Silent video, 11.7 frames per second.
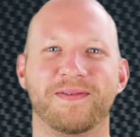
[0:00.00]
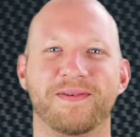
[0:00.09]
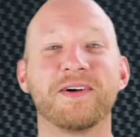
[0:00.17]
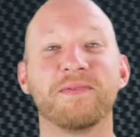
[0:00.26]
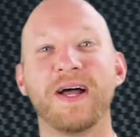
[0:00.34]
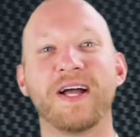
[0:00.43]

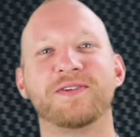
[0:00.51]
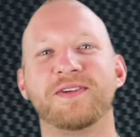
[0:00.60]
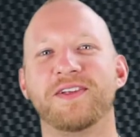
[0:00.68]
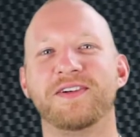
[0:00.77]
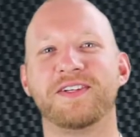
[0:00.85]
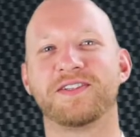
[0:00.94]
Welcome back to
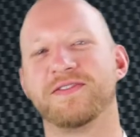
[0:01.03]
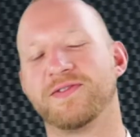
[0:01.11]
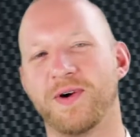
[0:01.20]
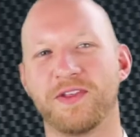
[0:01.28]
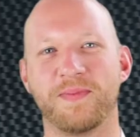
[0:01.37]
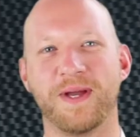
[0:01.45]
another edition of
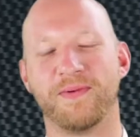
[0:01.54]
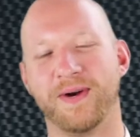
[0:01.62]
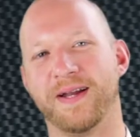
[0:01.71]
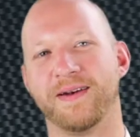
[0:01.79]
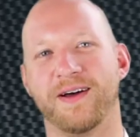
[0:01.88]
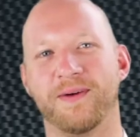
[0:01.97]
12th Man
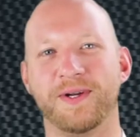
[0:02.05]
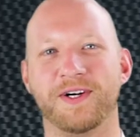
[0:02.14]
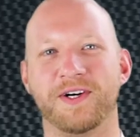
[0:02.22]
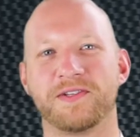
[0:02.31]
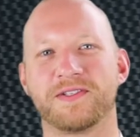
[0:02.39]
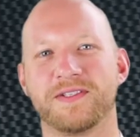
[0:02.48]
Rant. I'll be your
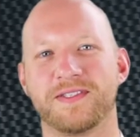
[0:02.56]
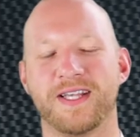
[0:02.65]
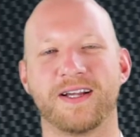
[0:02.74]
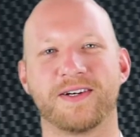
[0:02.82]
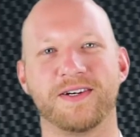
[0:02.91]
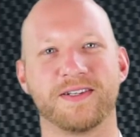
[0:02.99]
host,
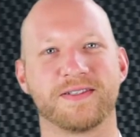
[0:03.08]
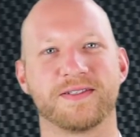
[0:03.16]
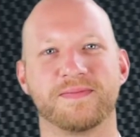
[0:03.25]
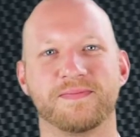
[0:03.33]
Zach Curtis.